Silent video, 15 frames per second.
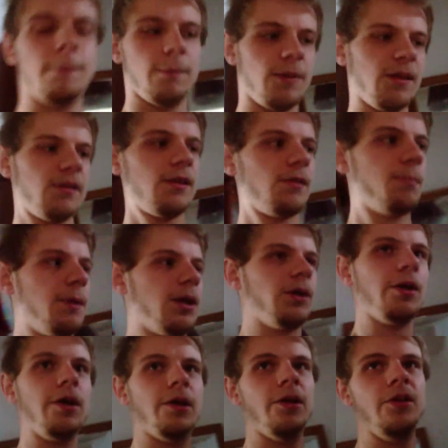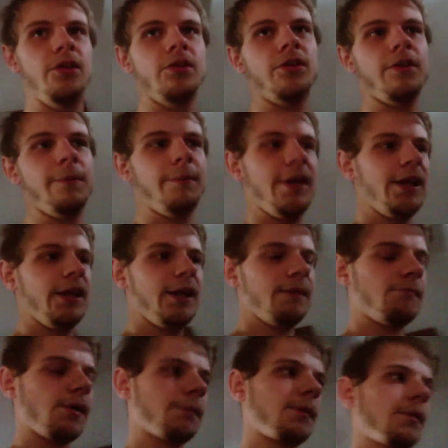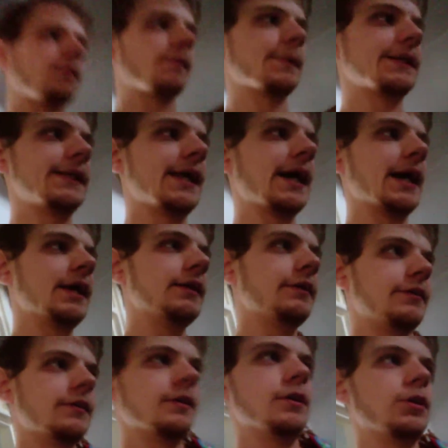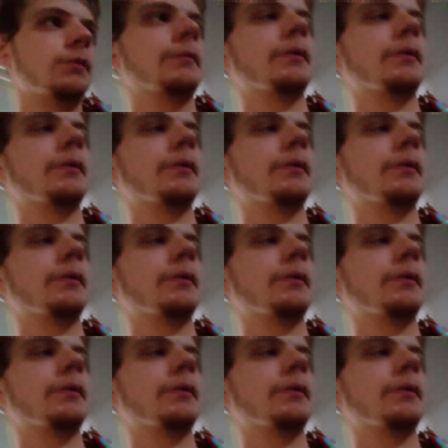This is because me, my mum and my dad, not